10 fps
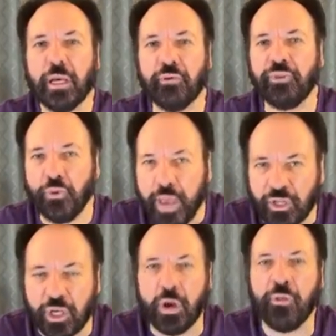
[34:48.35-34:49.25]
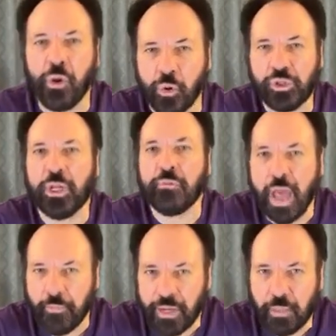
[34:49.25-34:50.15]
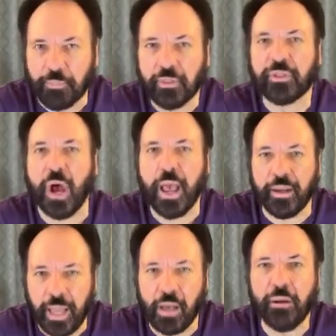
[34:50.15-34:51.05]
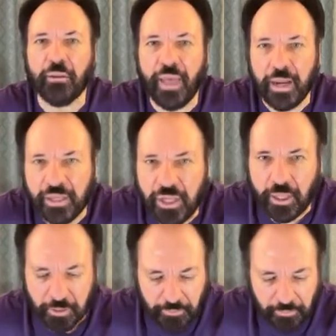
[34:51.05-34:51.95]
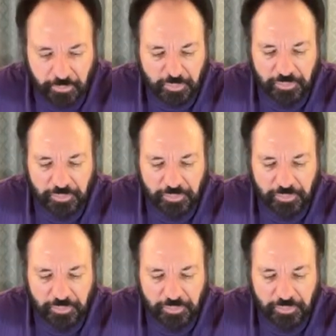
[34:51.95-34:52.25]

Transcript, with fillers: A few weeks ago, the Lord said, wrap it up, tie it down. That is it.